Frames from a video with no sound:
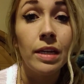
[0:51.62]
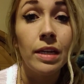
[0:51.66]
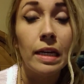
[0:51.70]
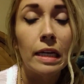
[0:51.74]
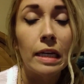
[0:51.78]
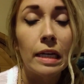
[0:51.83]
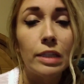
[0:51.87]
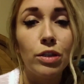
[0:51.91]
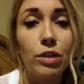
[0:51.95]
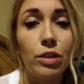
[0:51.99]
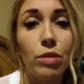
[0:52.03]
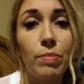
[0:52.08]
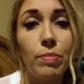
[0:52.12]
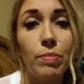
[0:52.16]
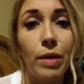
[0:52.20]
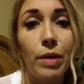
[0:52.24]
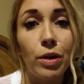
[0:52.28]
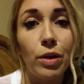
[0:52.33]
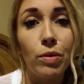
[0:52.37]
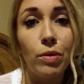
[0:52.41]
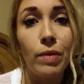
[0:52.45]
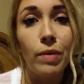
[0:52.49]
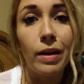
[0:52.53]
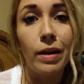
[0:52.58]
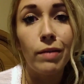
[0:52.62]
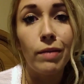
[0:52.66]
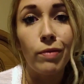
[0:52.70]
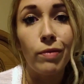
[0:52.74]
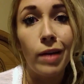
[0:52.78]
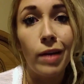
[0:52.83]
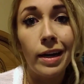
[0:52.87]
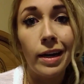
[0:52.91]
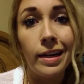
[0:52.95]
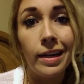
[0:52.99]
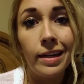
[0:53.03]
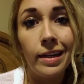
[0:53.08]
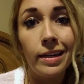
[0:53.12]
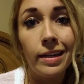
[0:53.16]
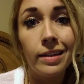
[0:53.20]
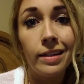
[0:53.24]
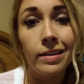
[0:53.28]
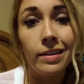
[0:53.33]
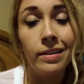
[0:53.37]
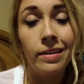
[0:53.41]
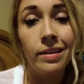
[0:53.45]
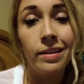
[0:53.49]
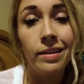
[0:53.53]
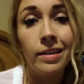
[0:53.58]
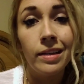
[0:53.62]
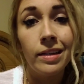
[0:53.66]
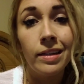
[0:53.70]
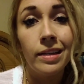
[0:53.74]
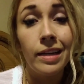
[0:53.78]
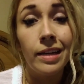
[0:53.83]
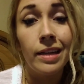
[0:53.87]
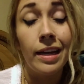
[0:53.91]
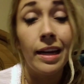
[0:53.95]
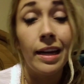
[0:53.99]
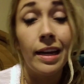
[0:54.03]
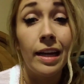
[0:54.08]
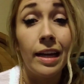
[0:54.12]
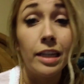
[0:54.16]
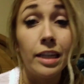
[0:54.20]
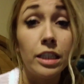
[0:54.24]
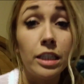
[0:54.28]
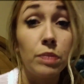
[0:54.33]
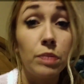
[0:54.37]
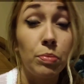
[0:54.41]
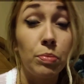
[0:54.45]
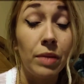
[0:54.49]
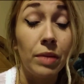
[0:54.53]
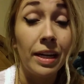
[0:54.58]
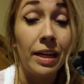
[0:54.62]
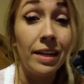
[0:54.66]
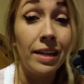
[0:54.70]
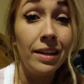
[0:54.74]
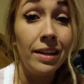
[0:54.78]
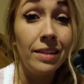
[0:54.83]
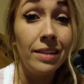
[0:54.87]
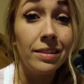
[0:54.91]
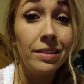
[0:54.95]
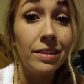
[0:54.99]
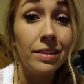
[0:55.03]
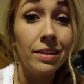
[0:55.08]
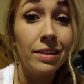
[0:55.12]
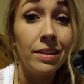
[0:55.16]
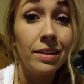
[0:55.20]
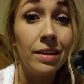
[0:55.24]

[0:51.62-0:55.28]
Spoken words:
Is there a better way of writing it? Can I explain it?